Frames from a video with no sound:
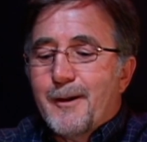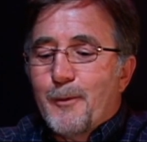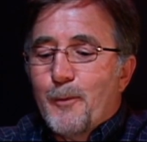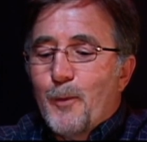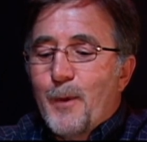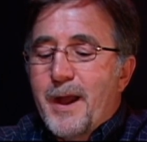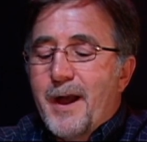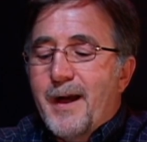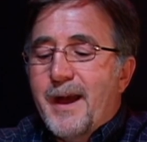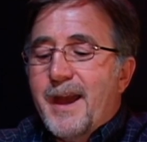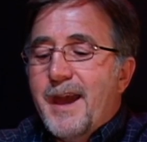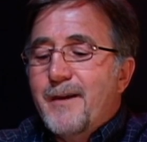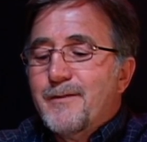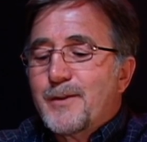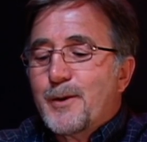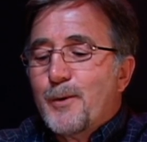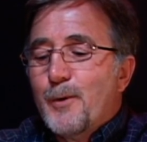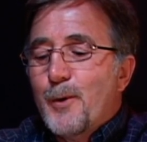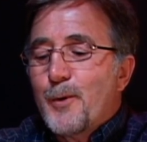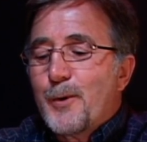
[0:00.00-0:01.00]
Well, I have
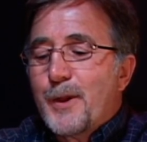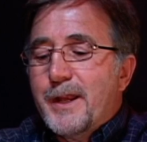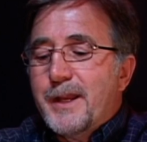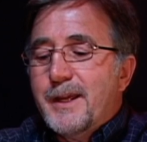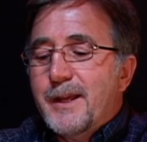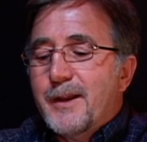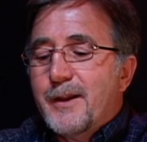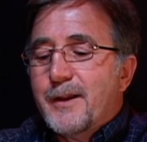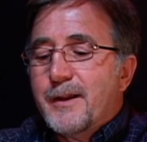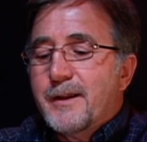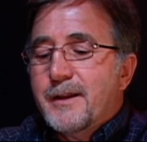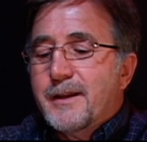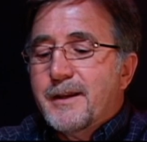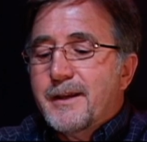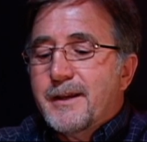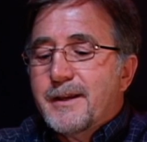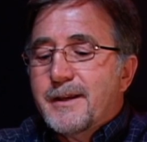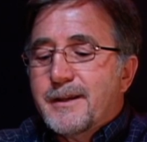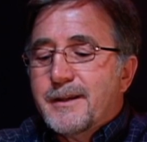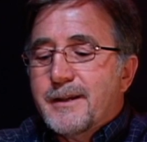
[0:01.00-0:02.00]
the quote right here.
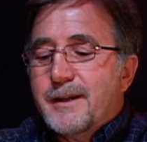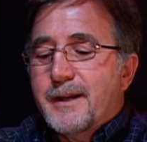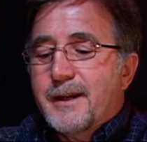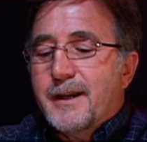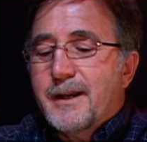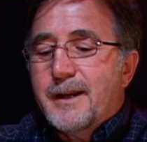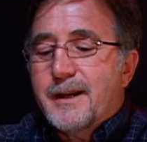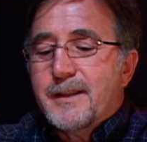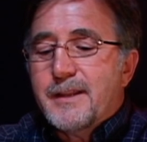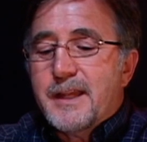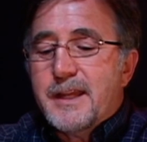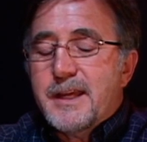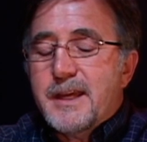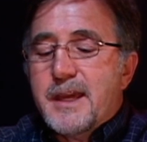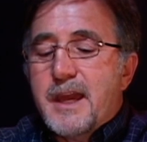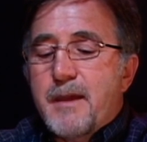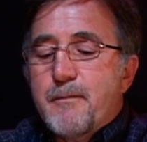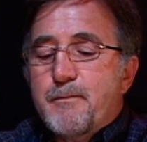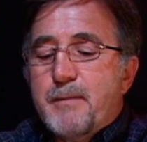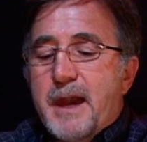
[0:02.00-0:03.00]
That he
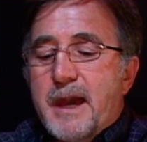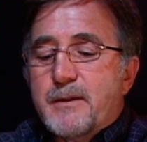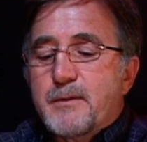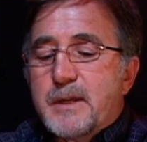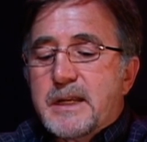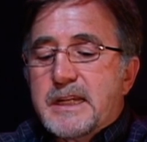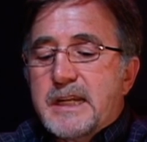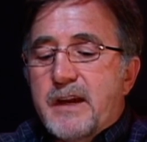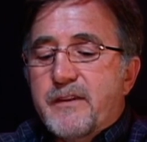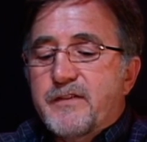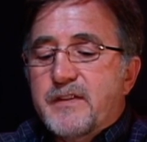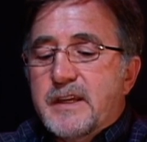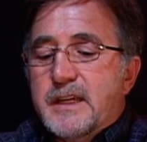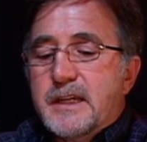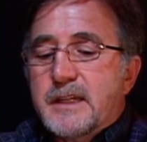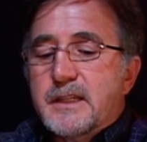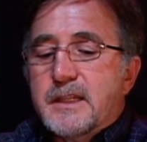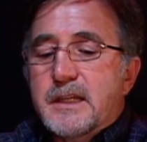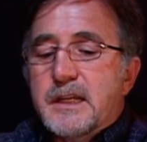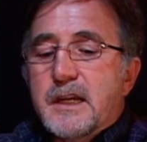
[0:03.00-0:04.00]
gave Patrick Duffy
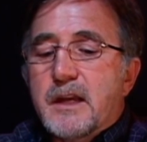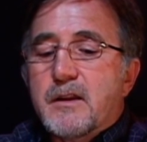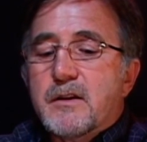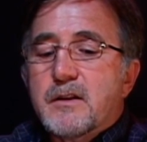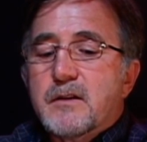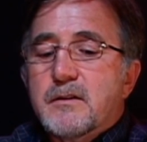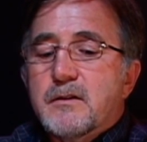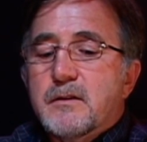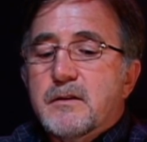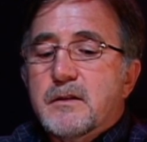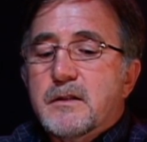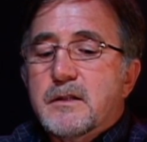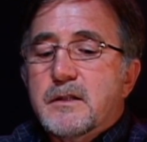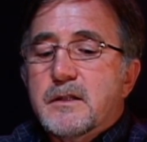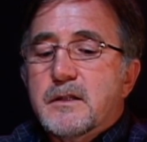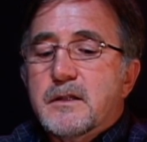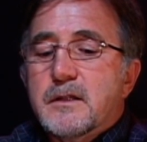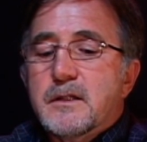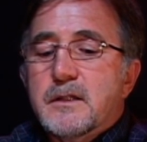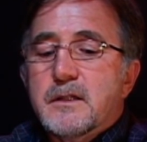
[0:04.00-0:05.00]
in the article
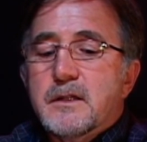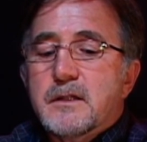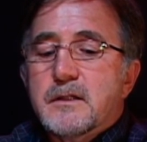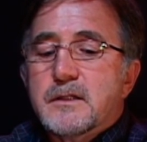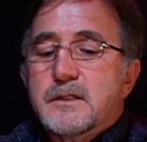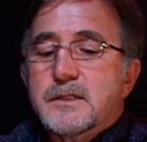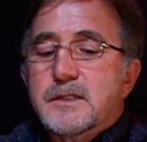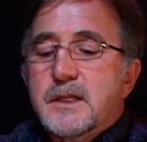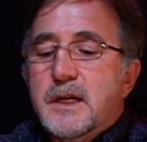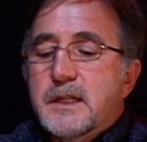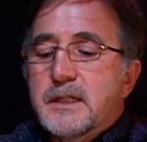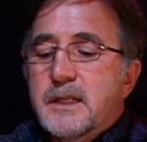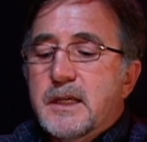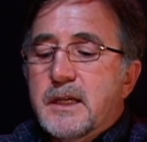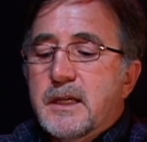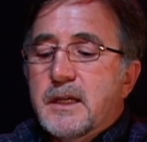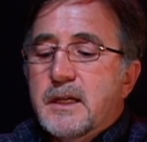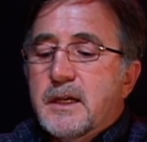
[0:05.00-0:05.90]
on Sunday.